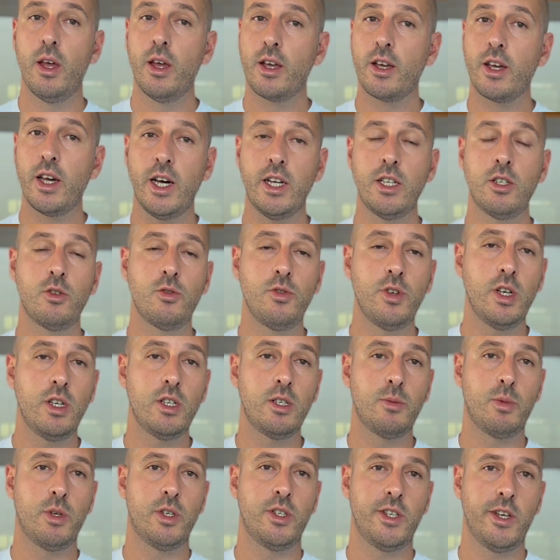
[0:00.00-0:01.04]

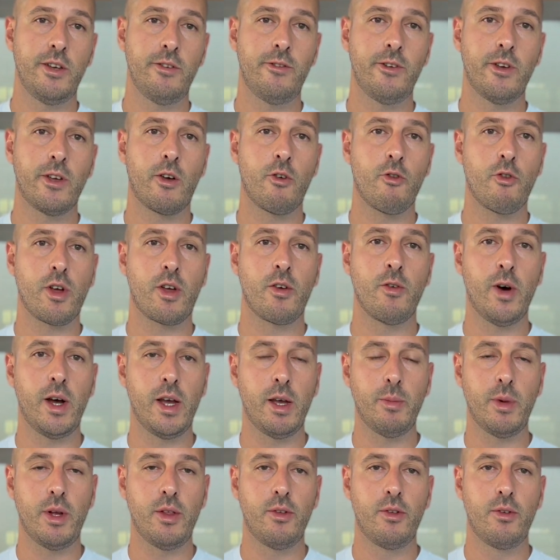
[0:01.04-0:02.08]
Country-specific
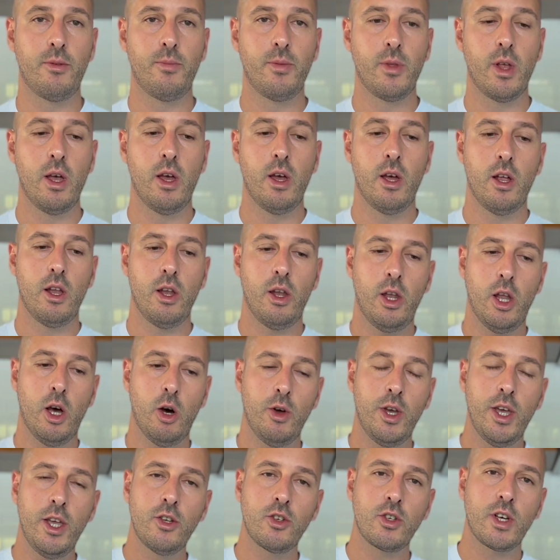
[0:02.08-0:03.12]
requirements. Now
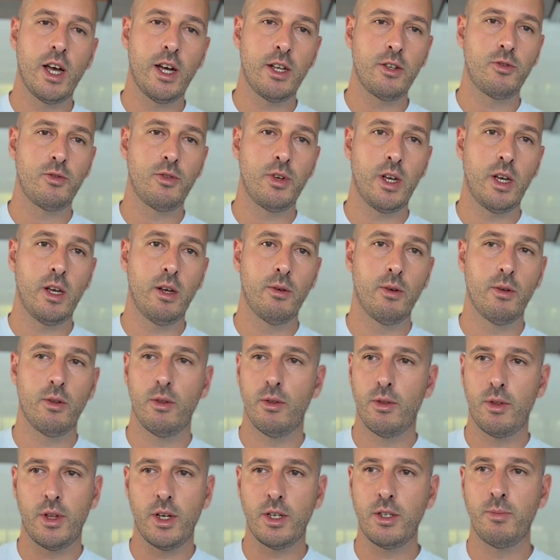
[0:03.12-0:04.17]
each country,
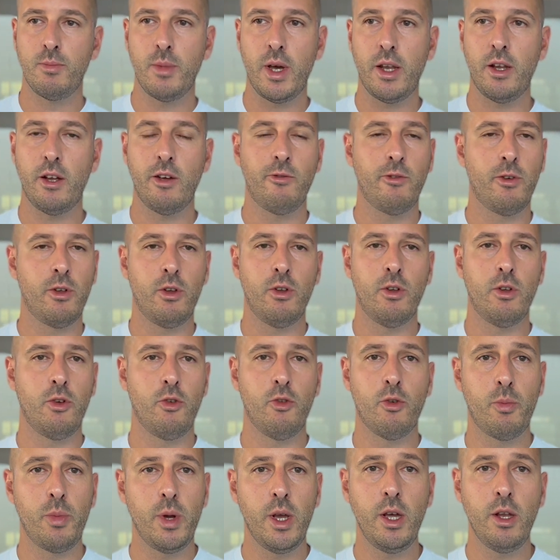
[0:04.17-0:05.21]
doesn't matter if you're in the
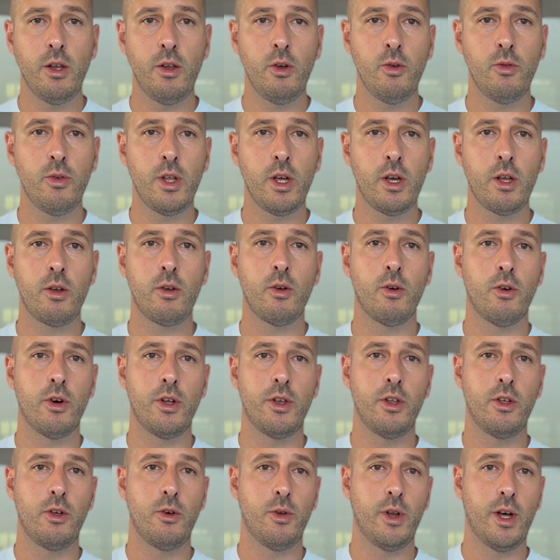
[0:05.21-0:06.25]
European Union or
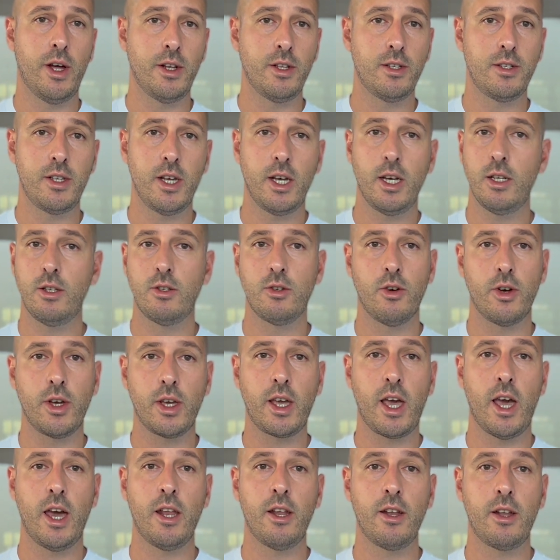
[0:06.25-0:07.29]
in the United States or in
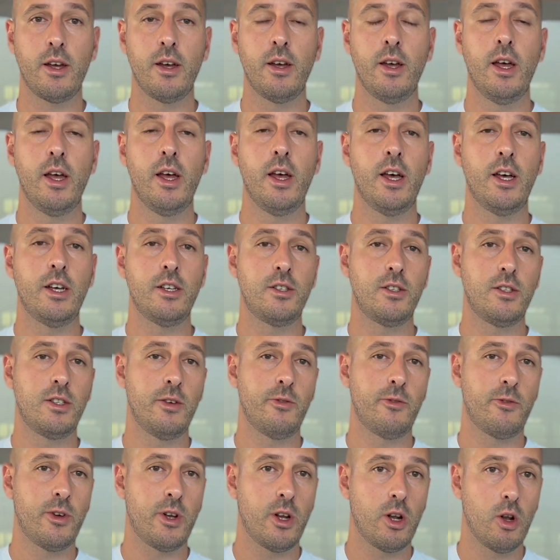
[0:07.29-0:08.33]
Canada, has
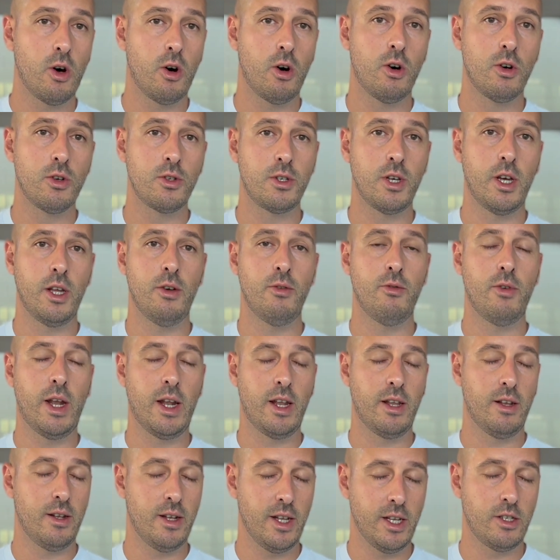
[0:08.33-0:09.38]
different laws
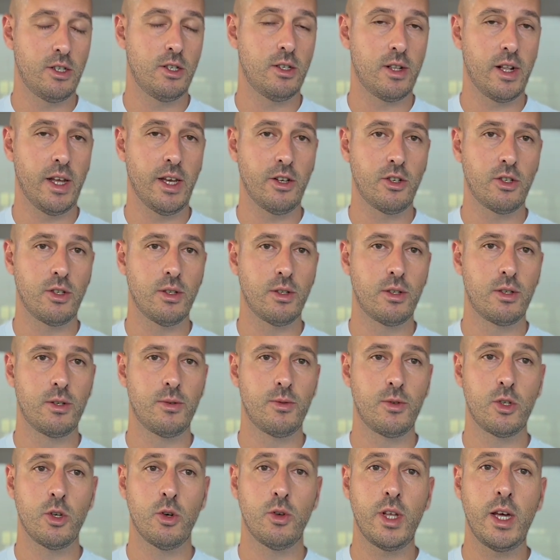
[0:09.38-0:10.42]
and legislations.
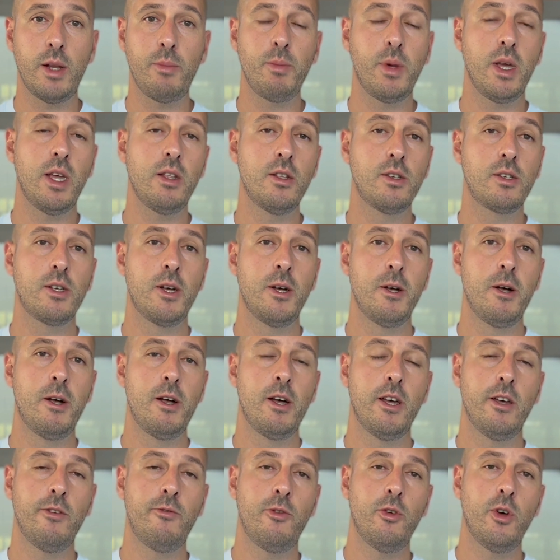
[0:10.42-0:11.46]
So that means
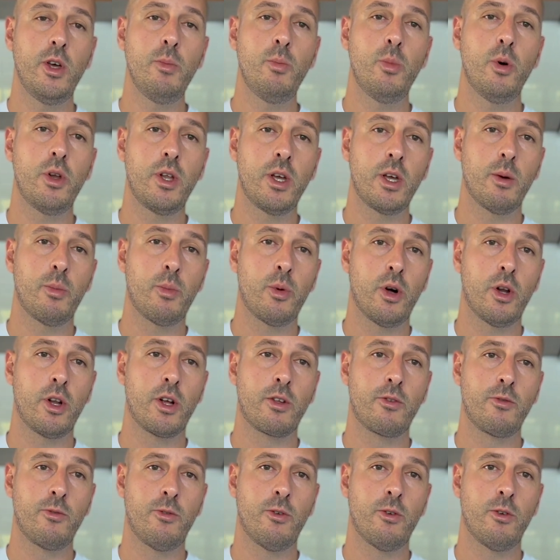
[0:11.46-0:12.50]
if you're importing a
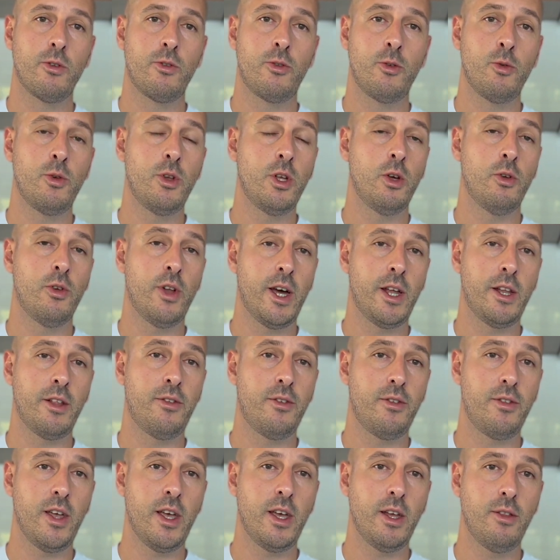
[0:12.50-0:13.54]
product to the United
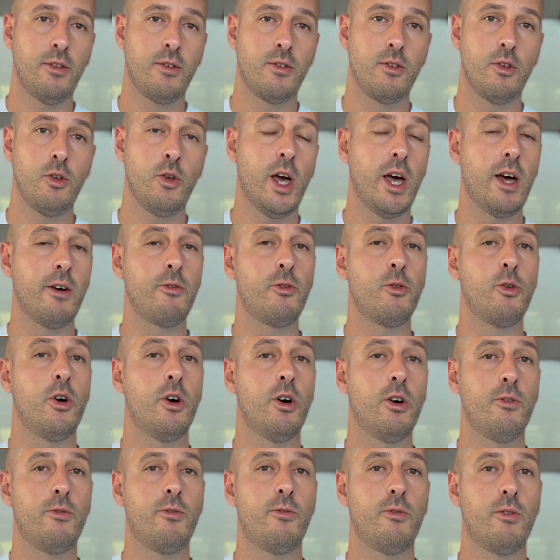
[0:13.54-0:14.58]
States, you have to
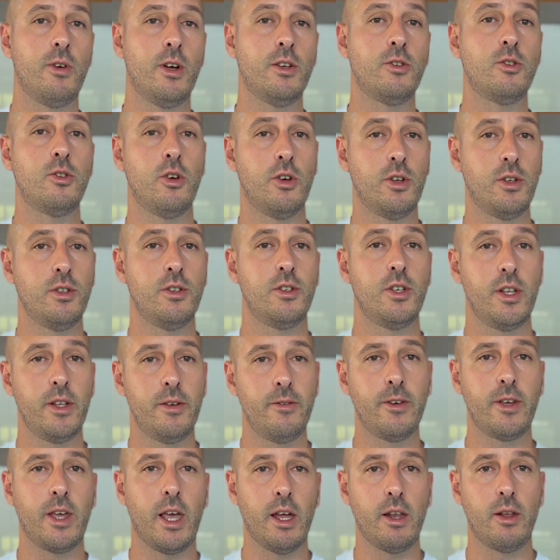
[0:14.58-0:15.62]
have a certain
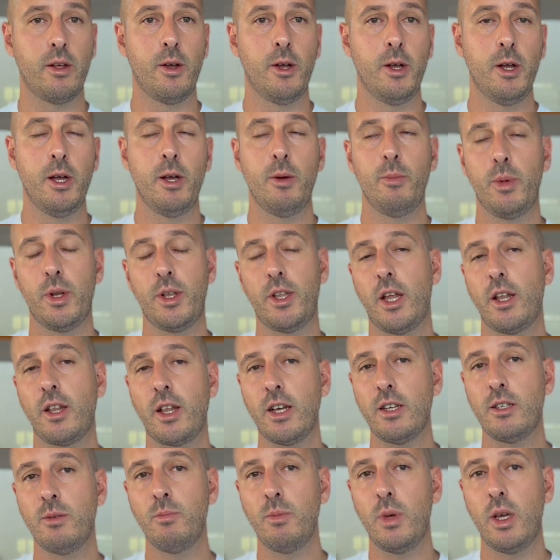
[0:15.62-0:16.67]
certificate. But that
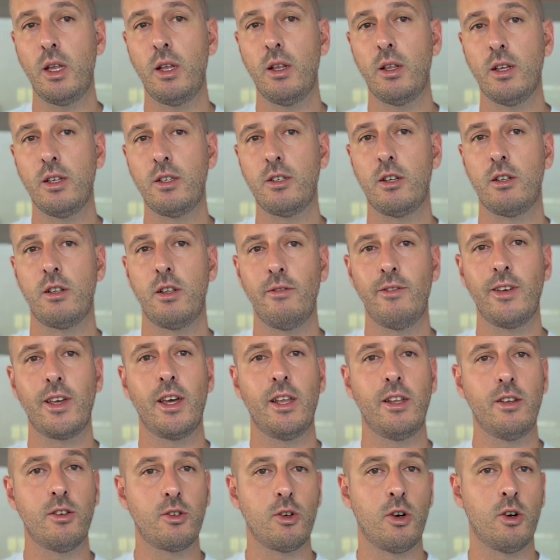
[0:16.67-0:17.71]
doesn't mean this
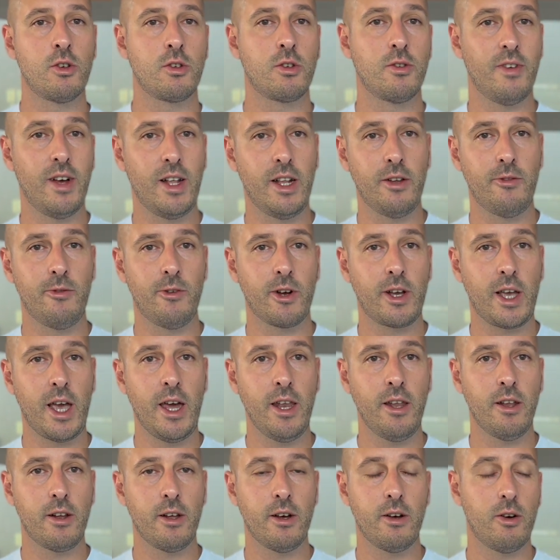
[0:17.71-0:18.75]
certificate is also valid for
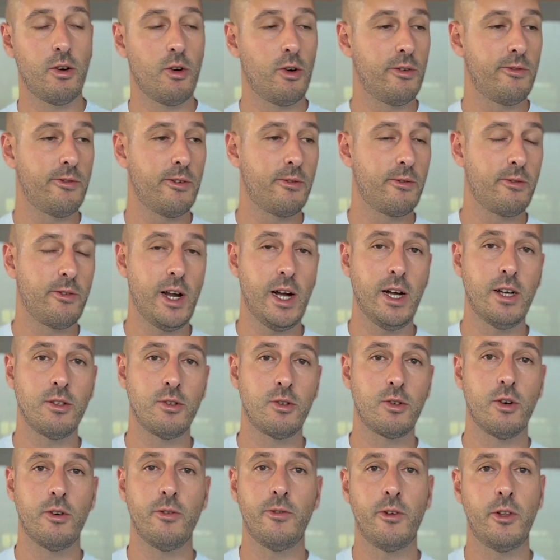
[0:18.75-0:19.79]
Canada or for
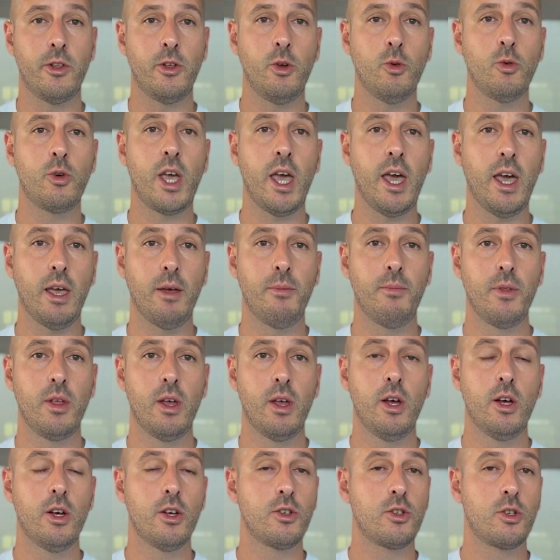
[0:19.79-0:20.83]
France or for the UK.
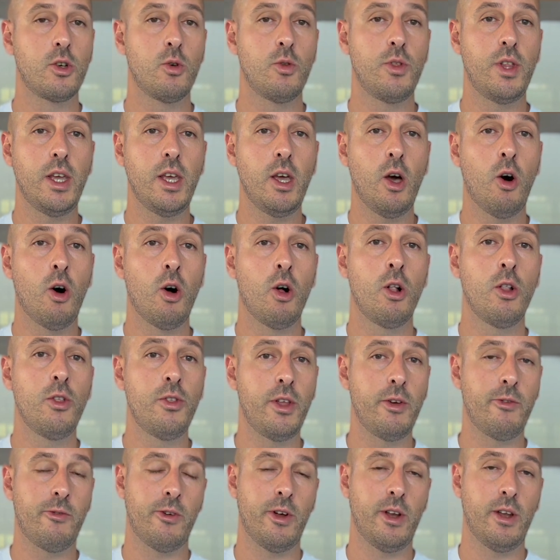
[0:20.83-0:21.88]
So they're all
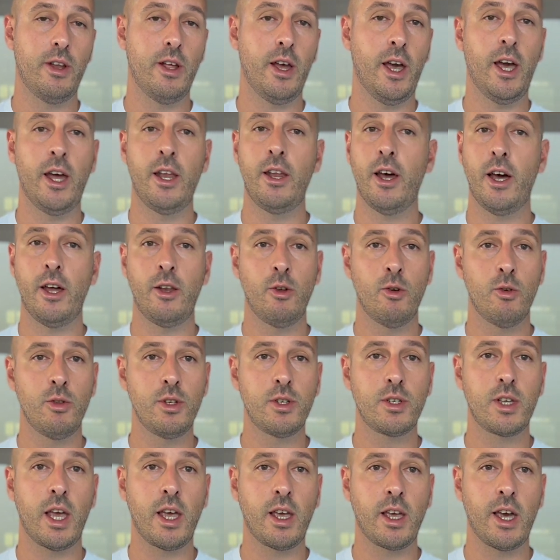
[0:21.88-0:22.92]
different. And I know
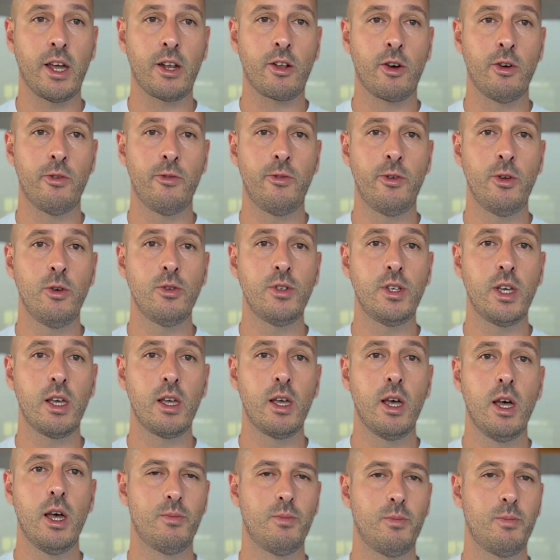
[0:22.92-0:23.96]
this can get confusing,
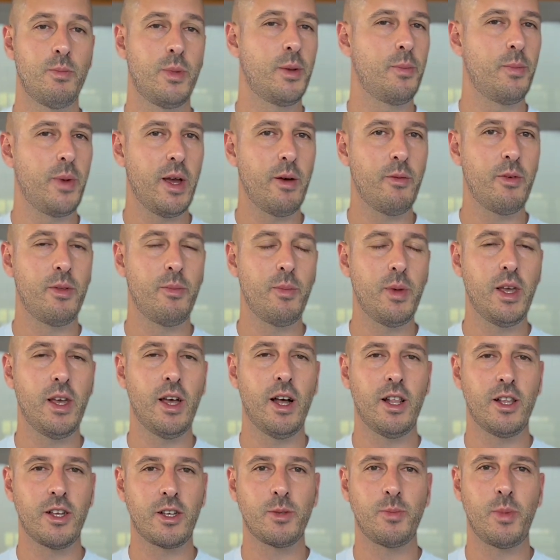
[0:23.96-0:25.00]
but bear with me,
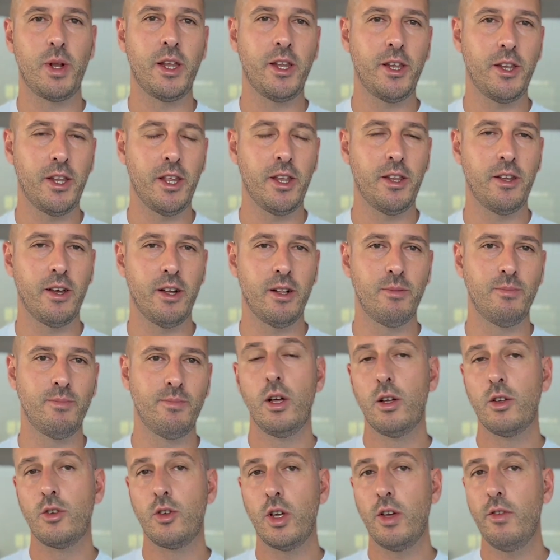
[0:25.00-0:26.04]
I'll explain in detail.
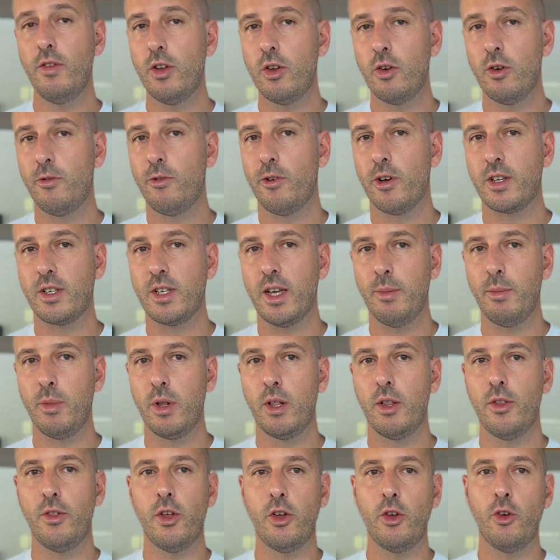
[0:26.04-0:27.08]
So even though, for
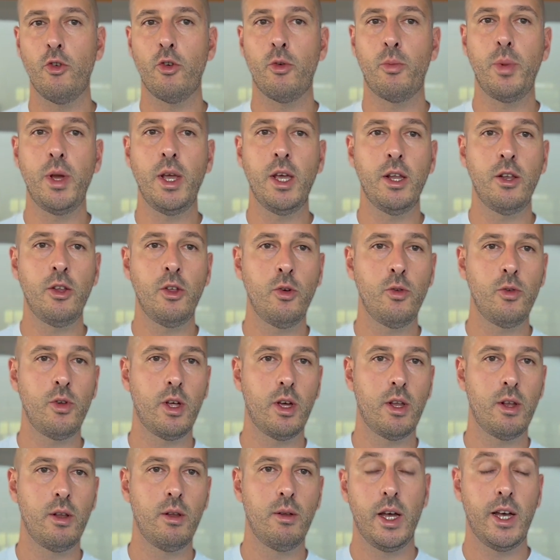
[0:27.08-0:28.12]
example, the European
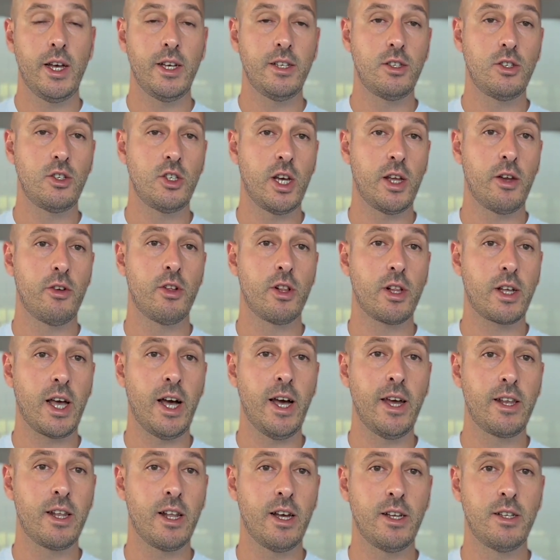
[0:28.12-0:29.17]
Union has general
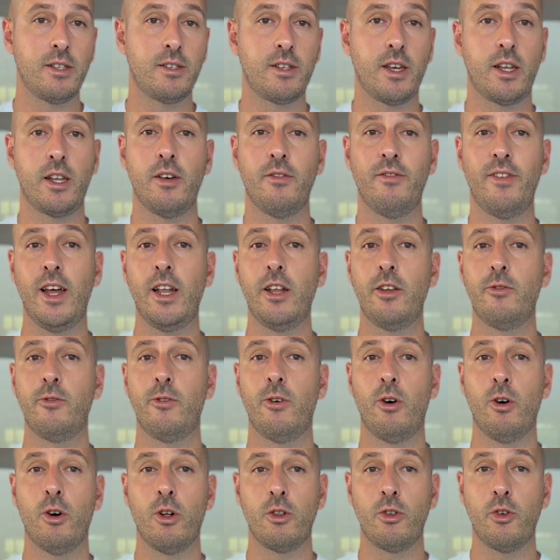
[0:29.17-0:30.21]
guidelines that are valid for
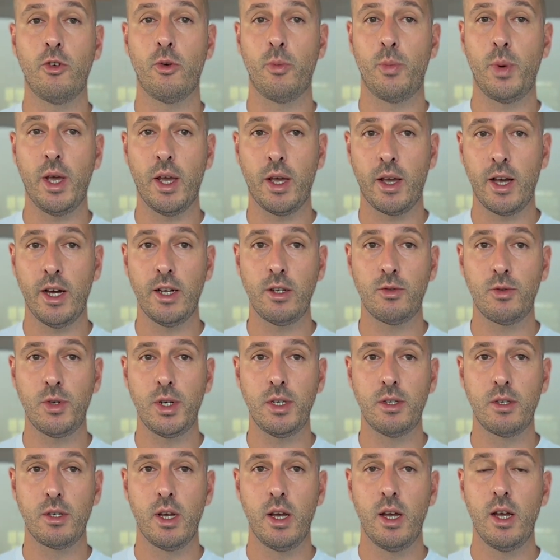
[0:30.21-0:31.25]
all European
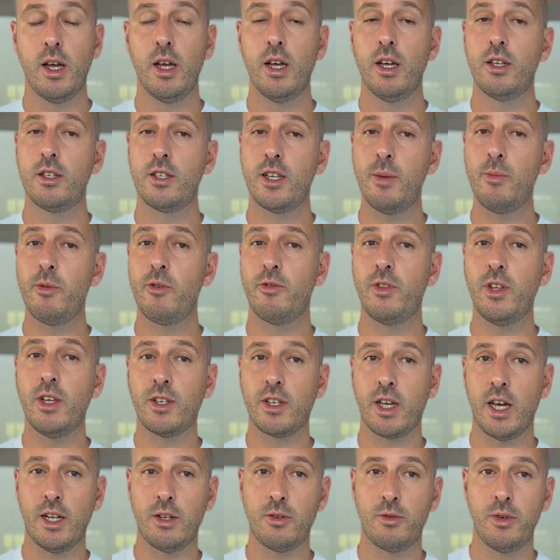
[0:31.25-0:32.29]
countries, some of these
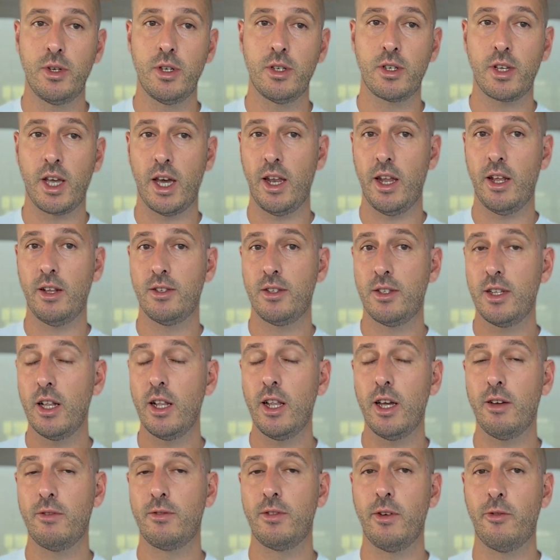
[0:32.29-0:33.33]
countries can still
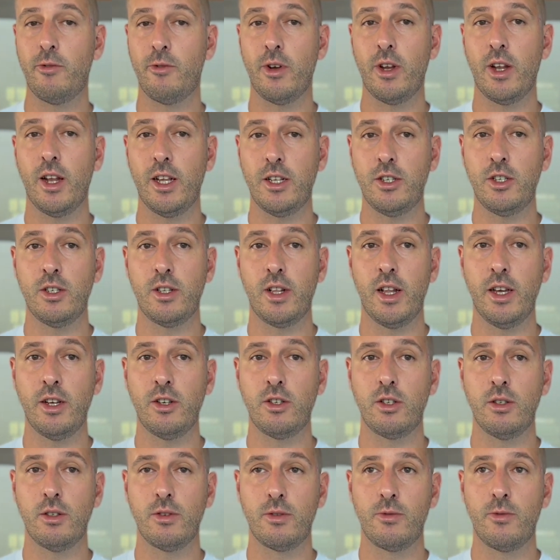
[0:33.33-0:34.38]
have different legislations.